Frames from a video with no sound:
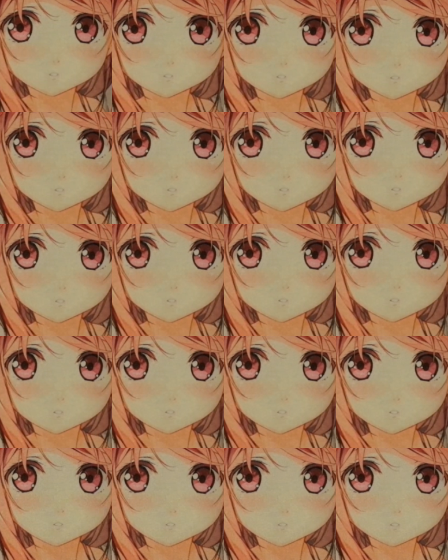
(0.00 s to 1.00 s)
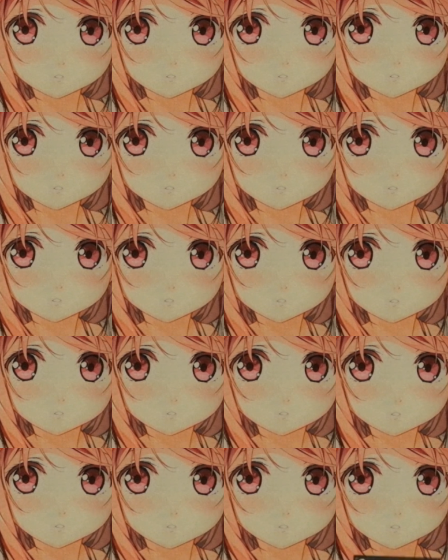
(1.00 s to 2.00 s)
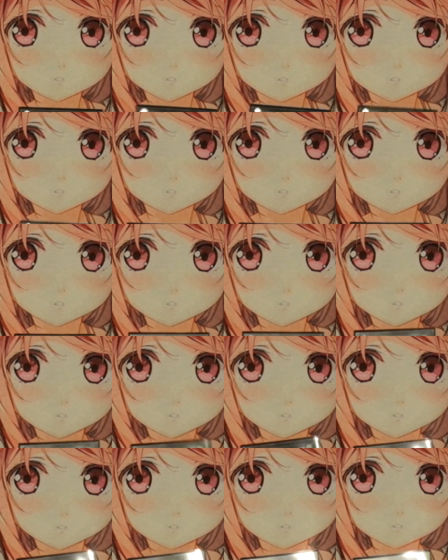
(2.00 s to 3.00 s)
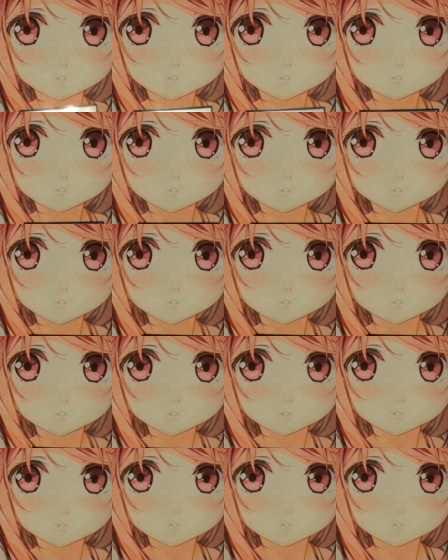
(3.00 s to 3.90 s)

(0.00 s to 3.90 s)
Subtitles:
which is really, really good. One Castel because you need